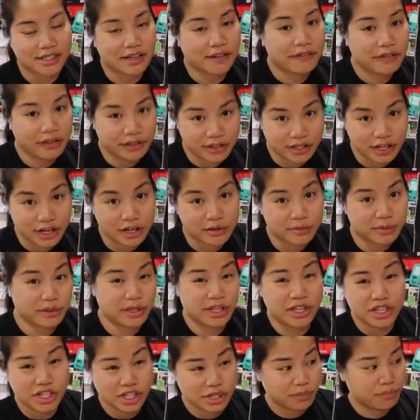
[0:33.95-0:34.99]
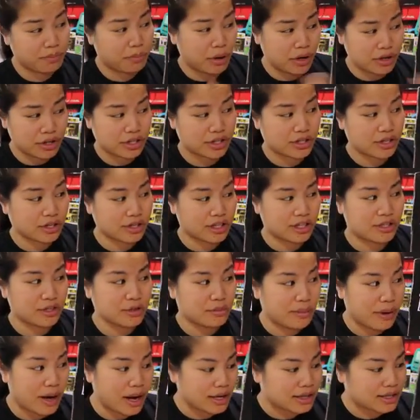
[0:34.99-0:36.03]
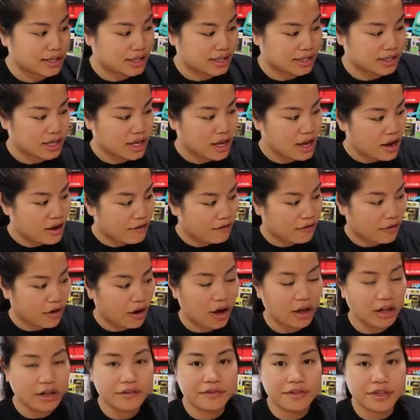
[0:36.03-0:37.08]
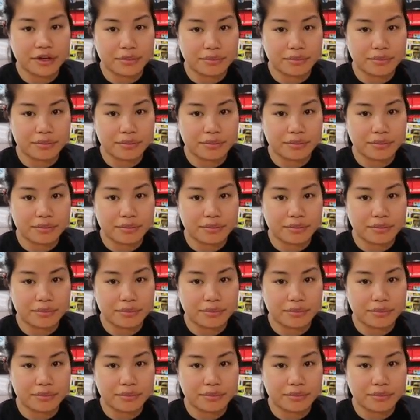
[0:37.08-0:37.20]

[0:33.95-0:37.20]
I feel terrible. They just purchased all these new boxes for all of